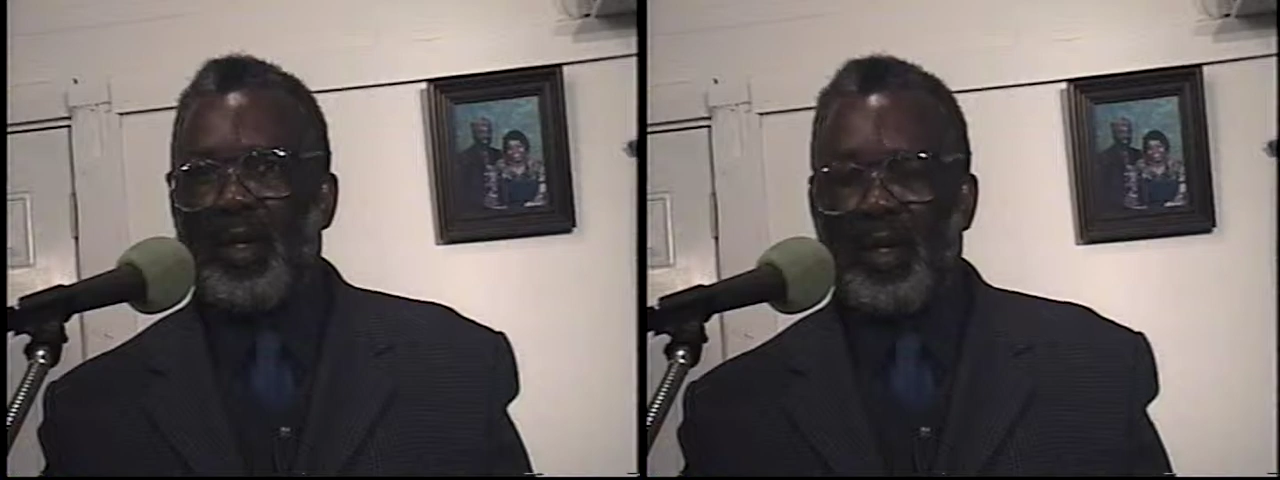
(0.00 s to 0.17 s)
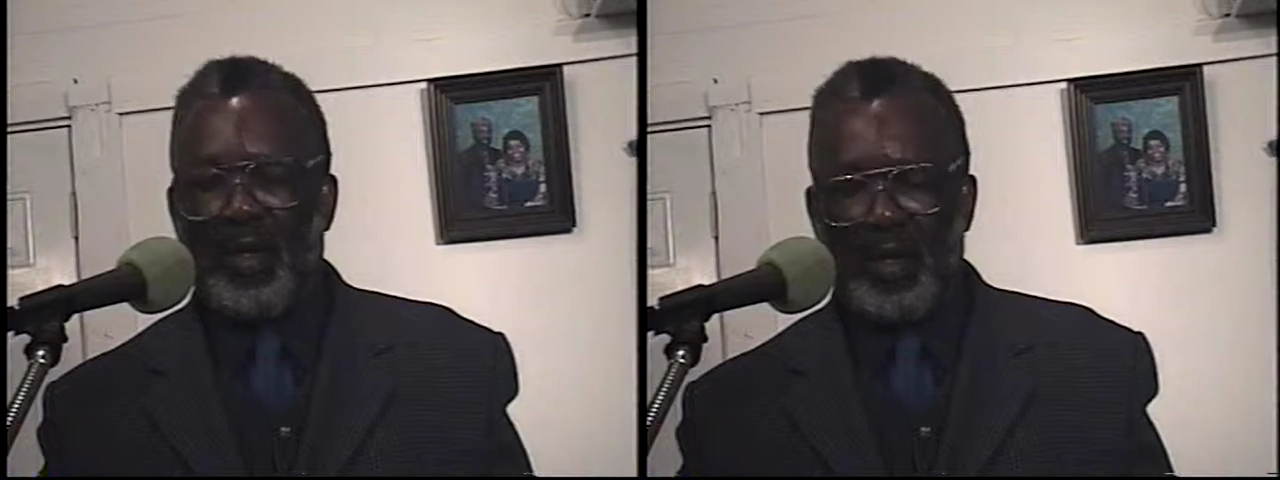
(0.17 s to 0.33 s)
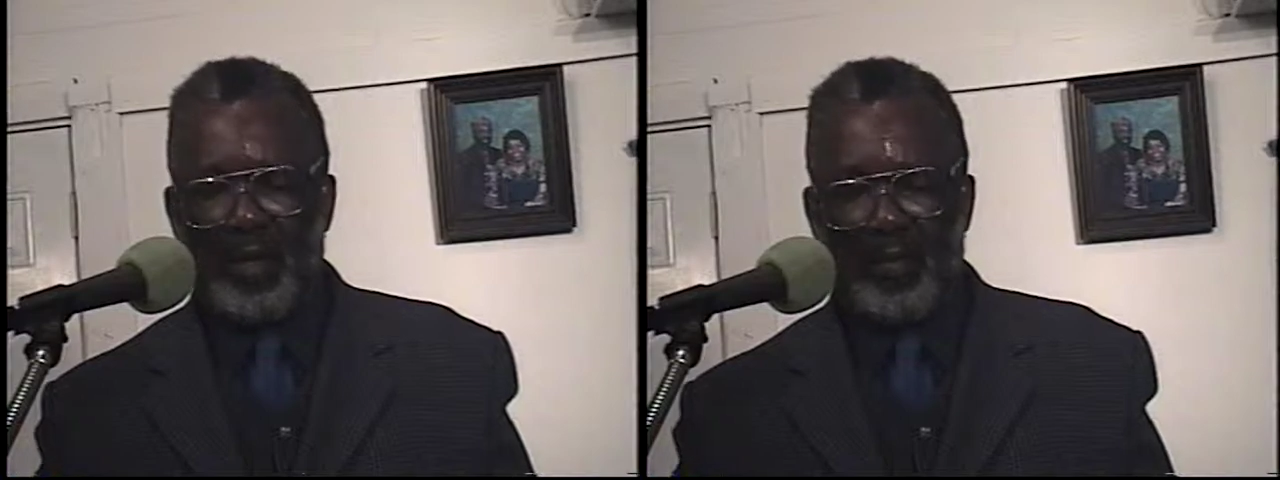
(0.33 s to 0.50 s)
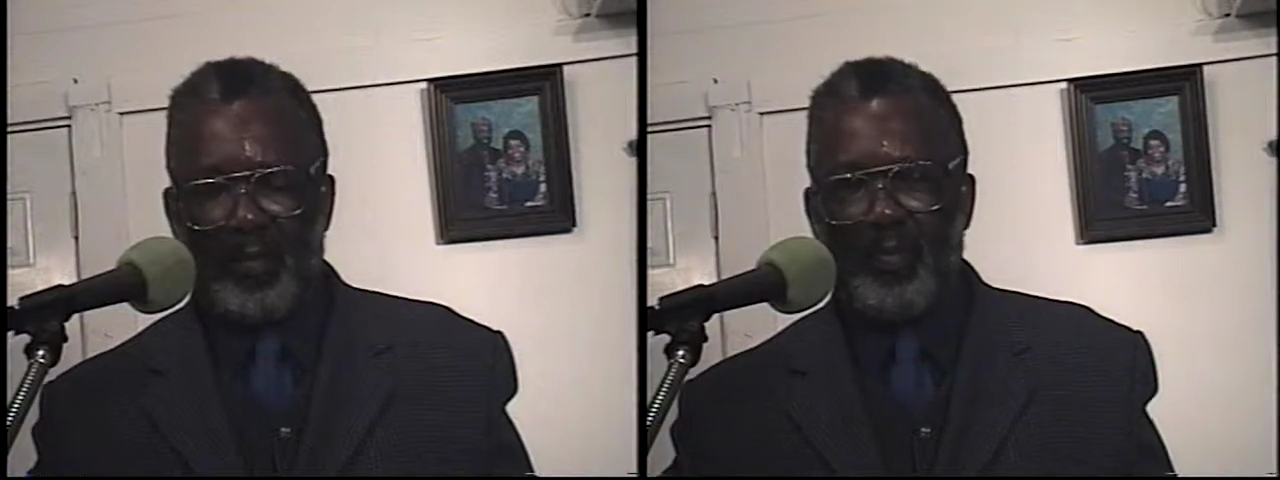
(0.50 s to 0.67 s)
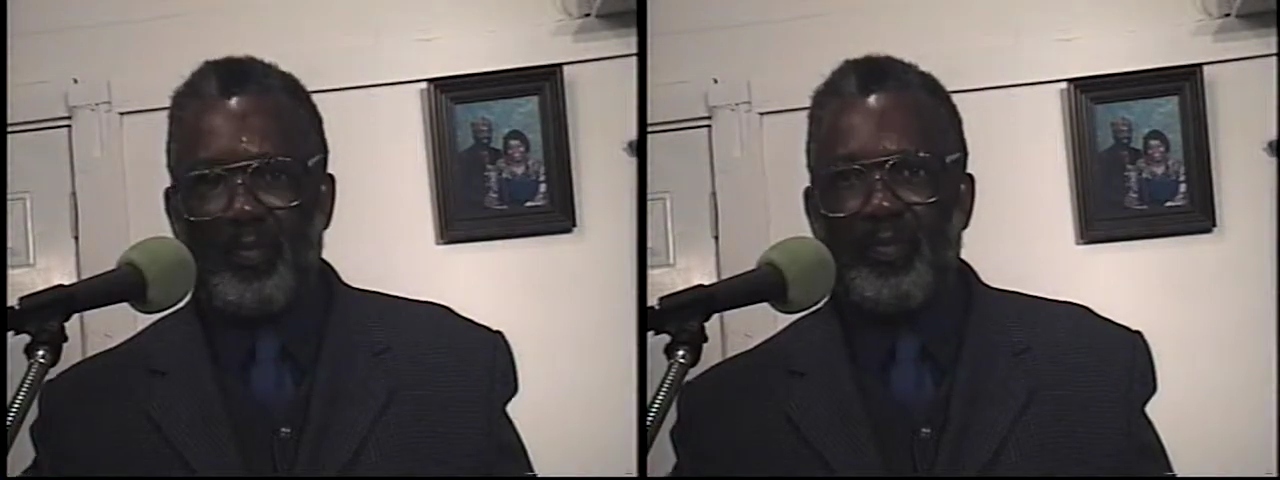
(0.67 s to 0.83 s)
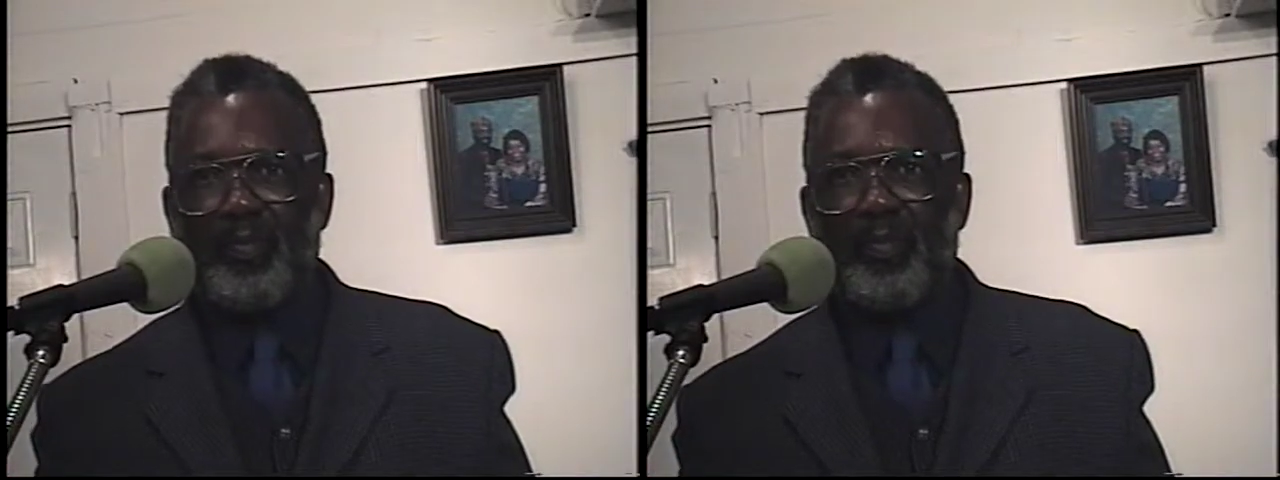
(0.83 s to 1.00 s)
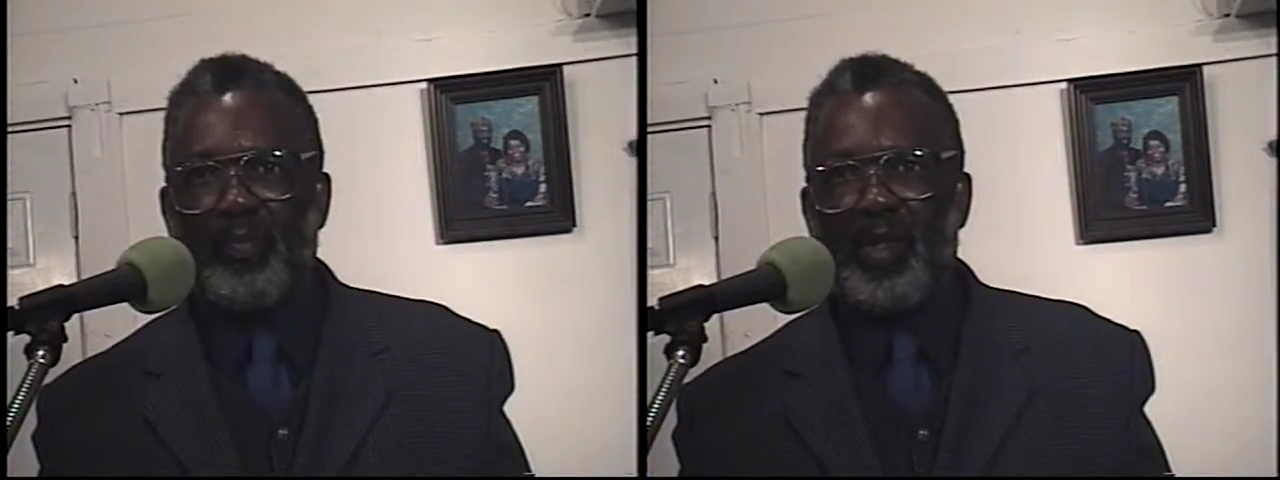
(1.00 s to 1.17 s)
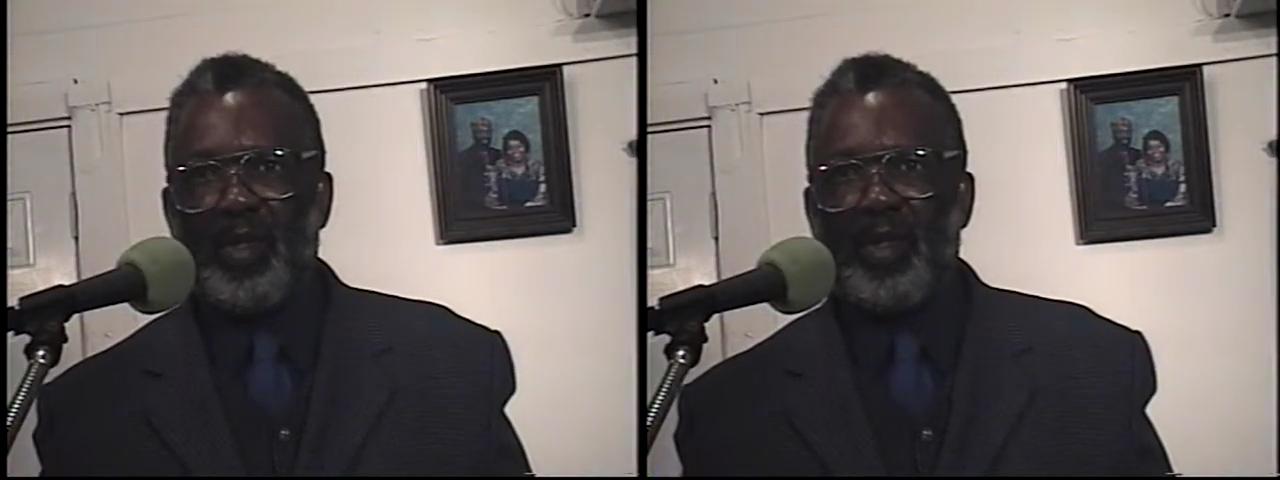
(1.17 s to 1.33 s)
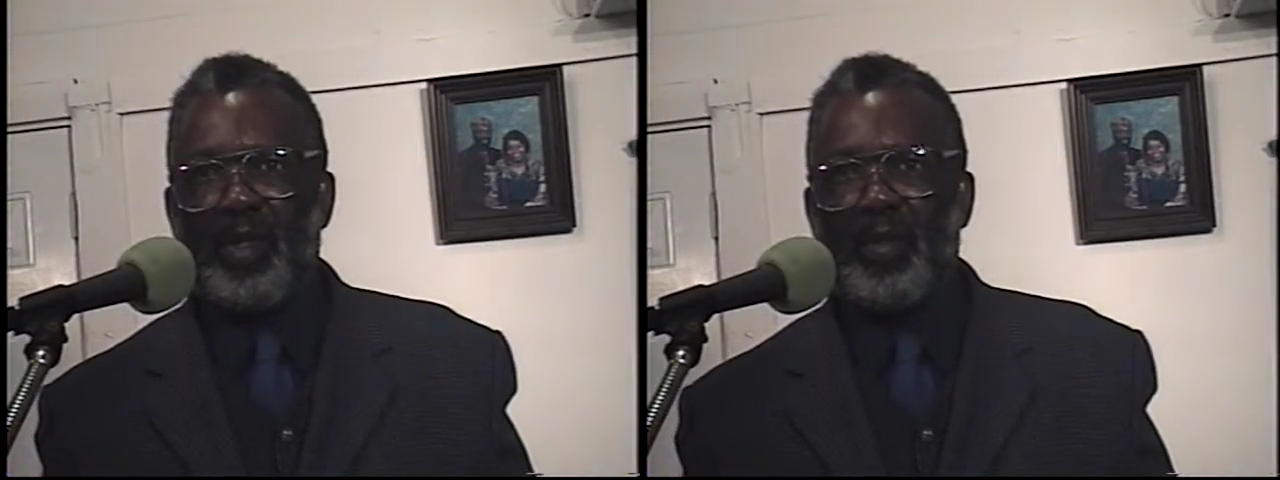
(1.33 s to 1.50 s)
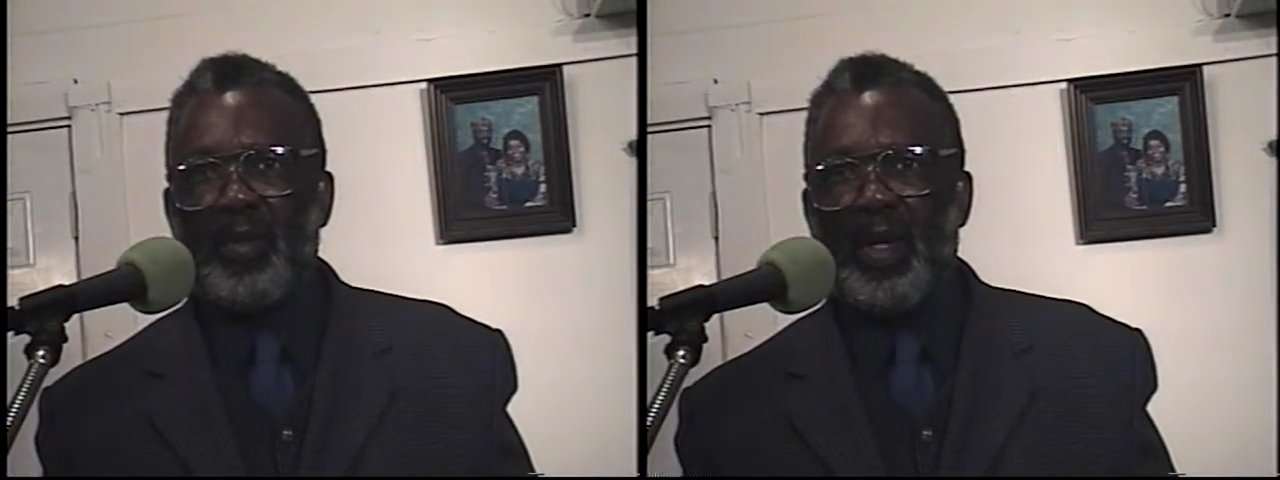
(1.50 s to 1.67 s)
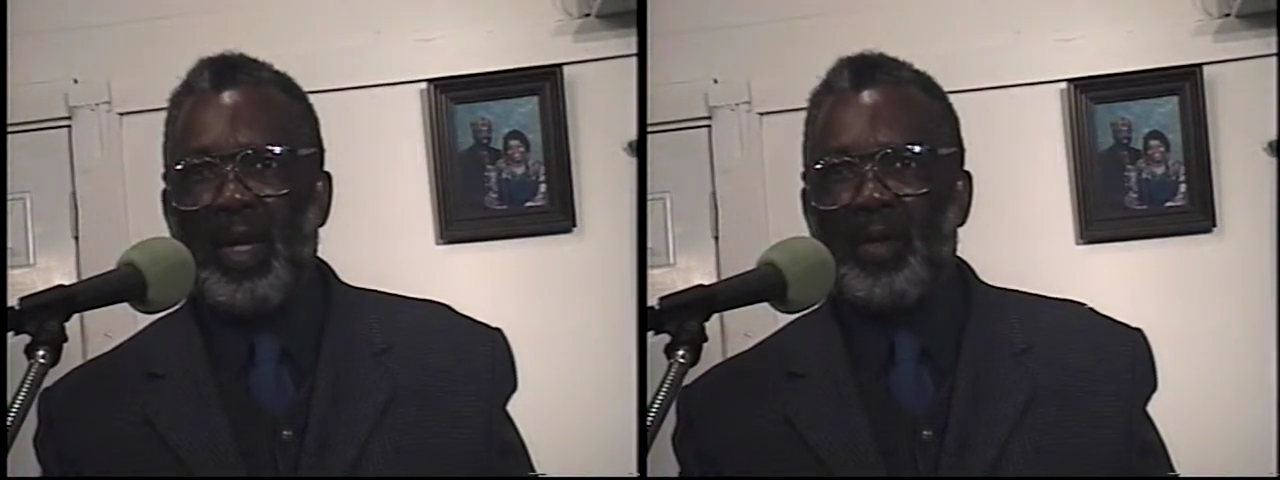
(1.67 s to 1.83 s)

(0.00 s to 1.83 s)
Lord, to